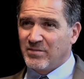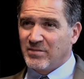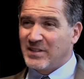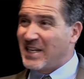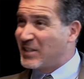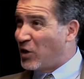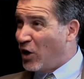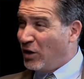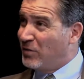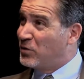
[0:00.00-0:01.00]
It takes
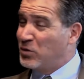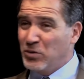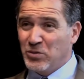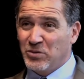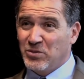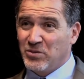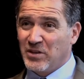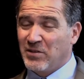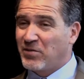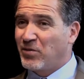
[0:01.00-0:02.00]
all of you
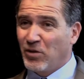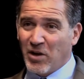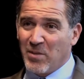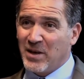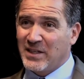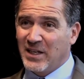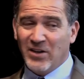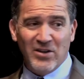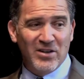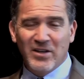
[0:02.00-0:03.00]
in full combat
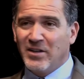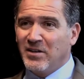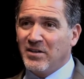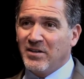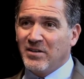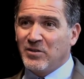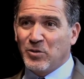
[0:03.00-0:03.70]
gear to